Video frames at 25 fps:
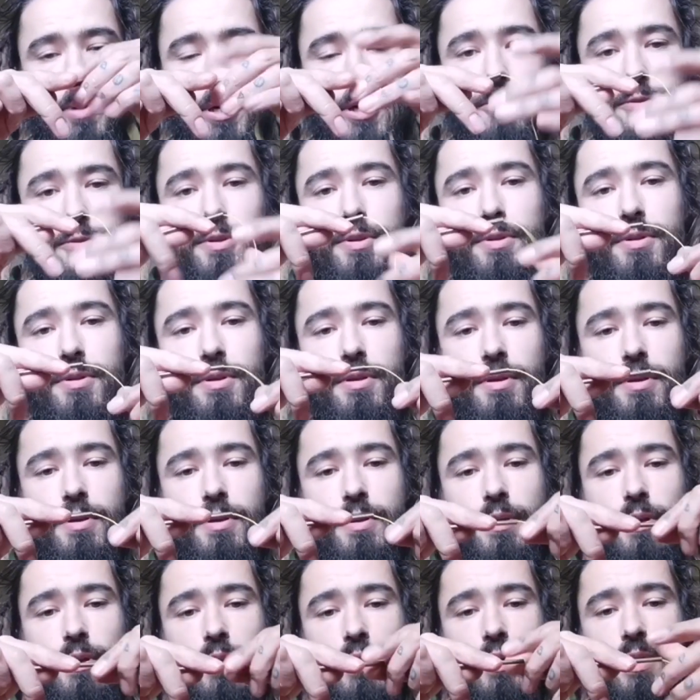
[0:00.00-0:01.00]
going
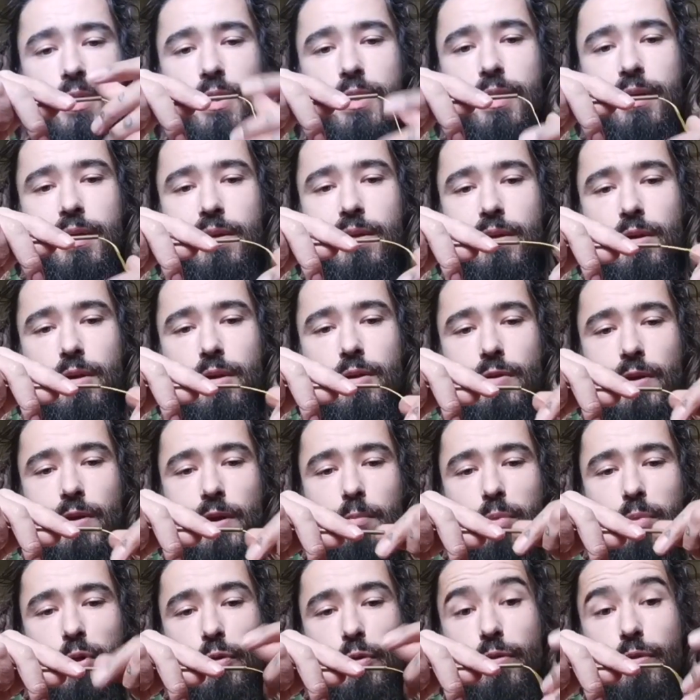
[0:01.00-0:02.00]
both ways
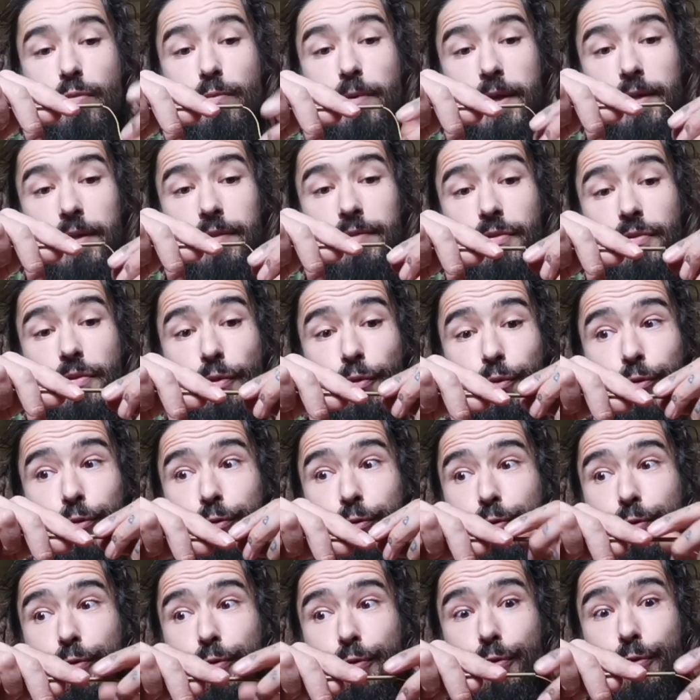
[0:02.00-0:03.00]
through with the
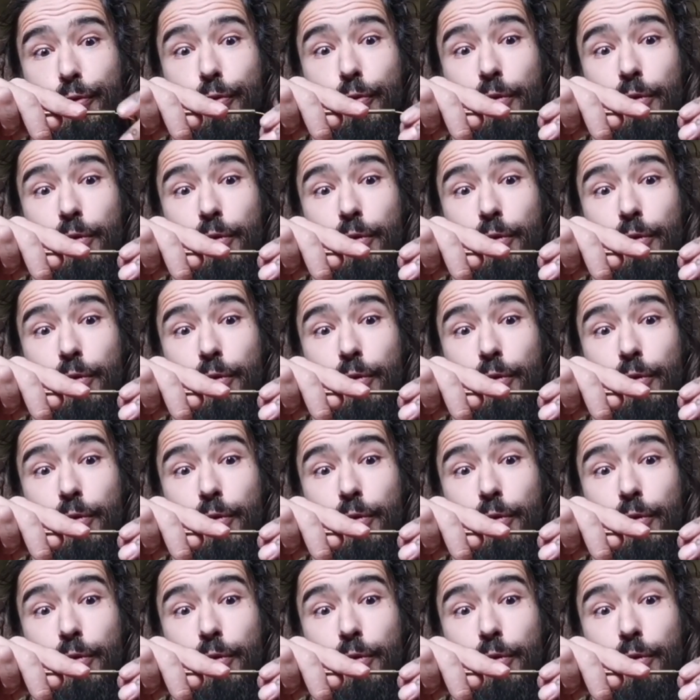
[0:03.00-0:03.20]
line.